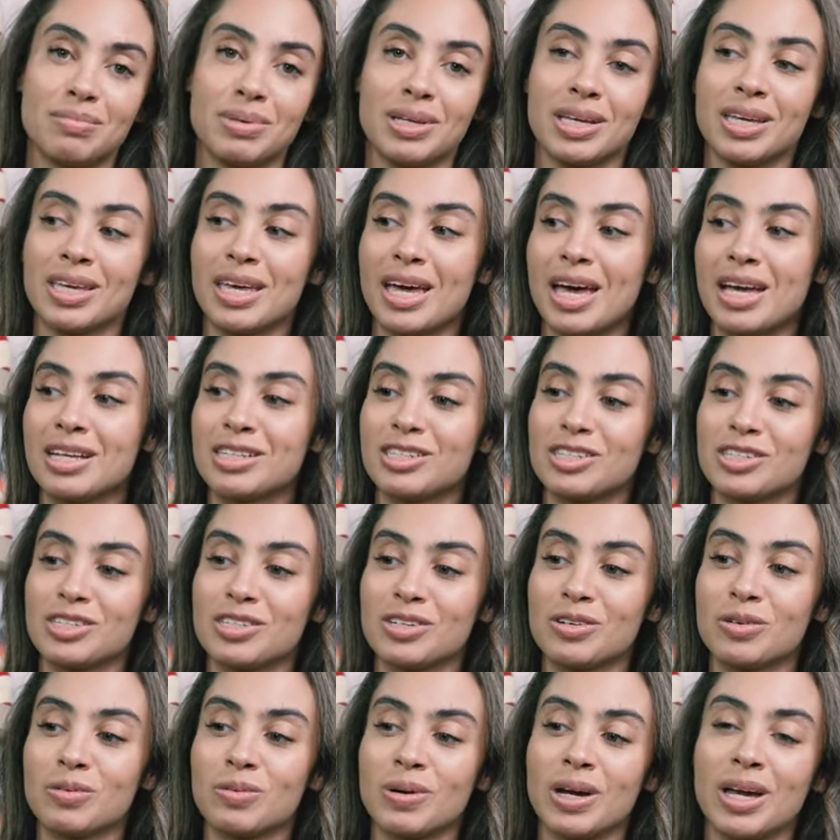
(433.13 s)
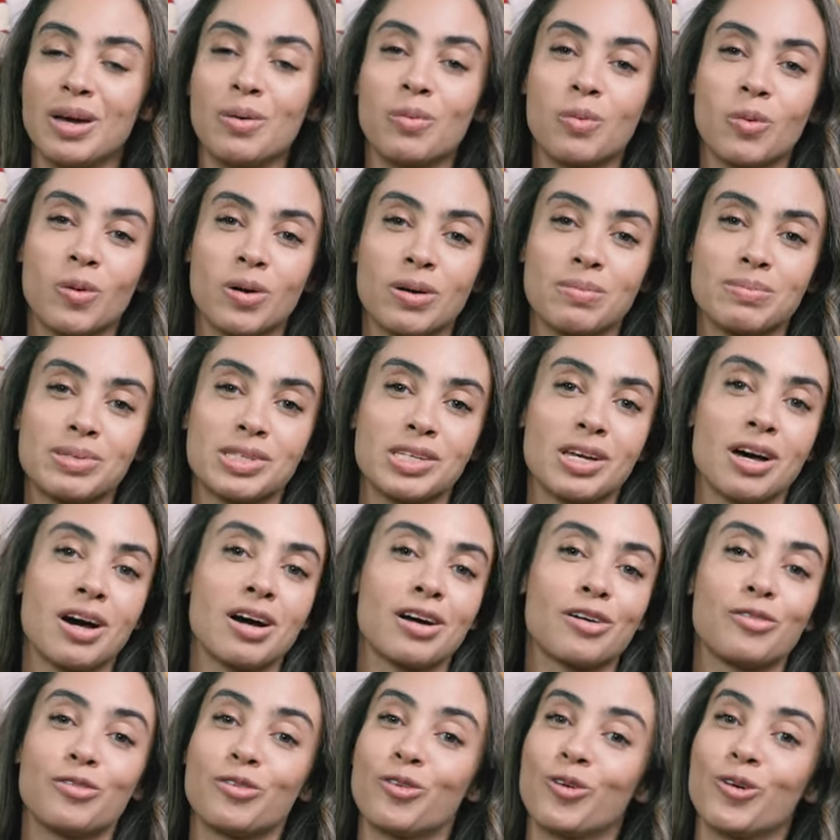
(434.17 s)
But again, just a great warm
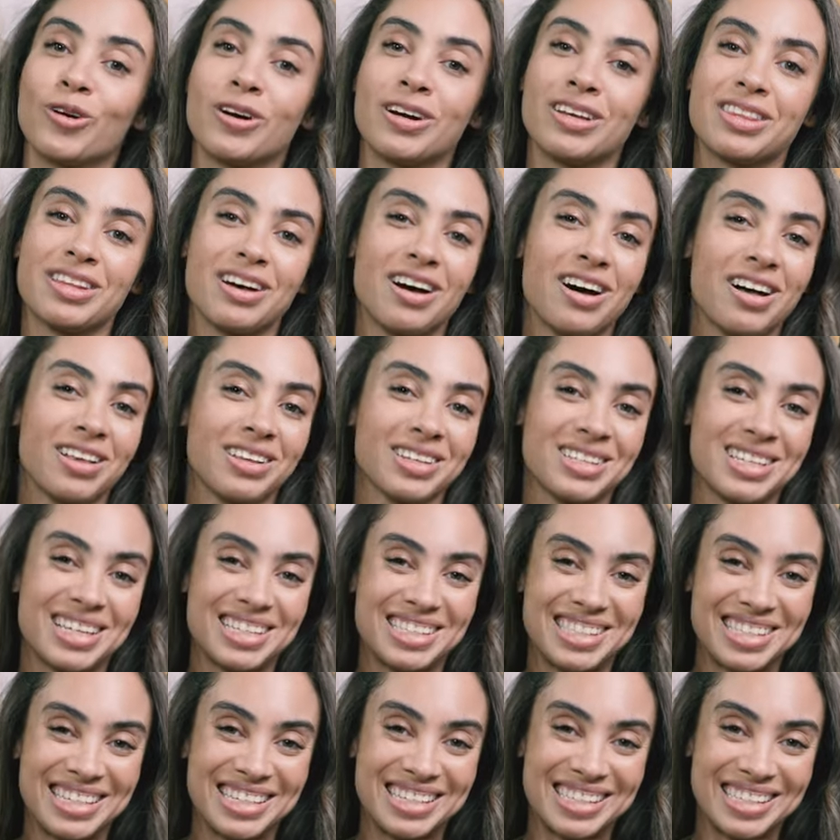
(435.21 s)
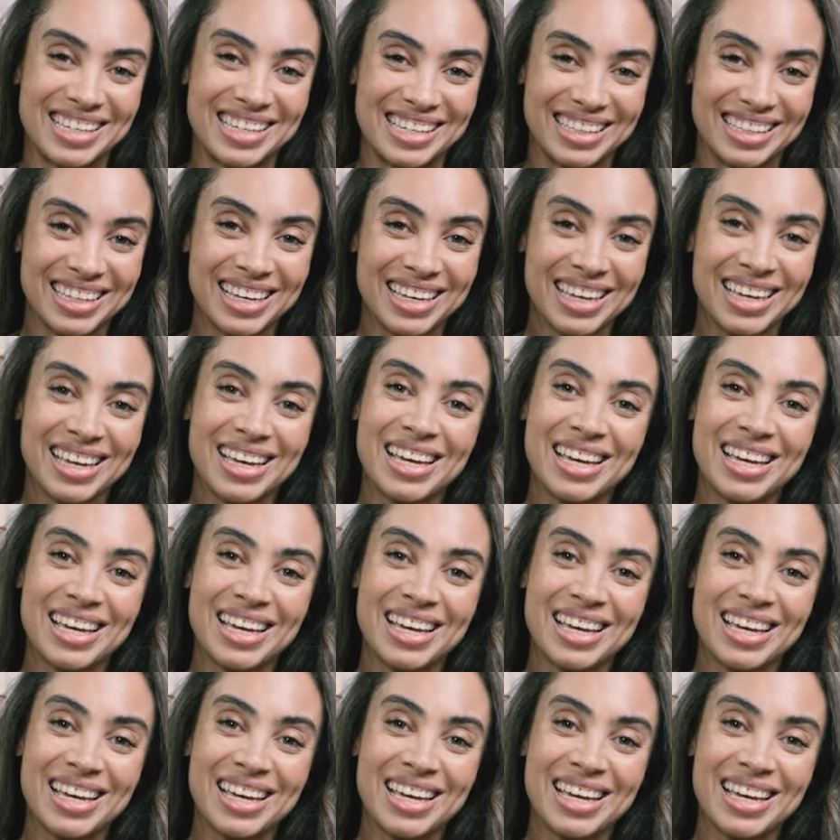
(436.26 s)
sock for the holiday season.